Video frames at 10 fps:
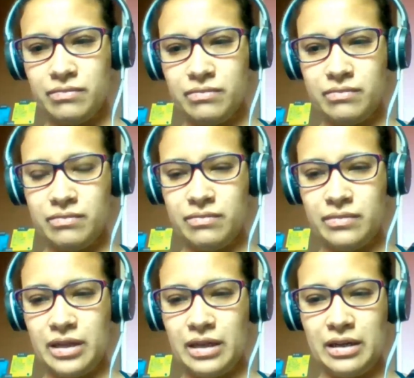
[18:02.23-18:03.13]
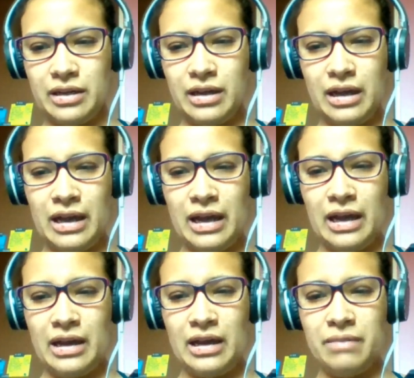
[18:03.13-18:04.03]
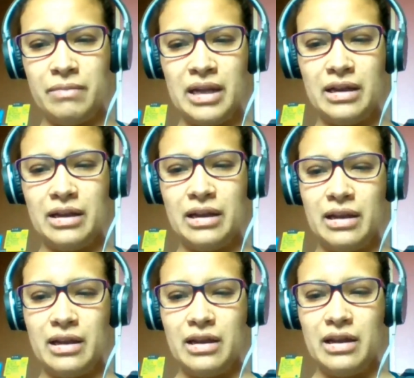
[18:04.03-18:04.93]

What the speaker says: Food? What other things?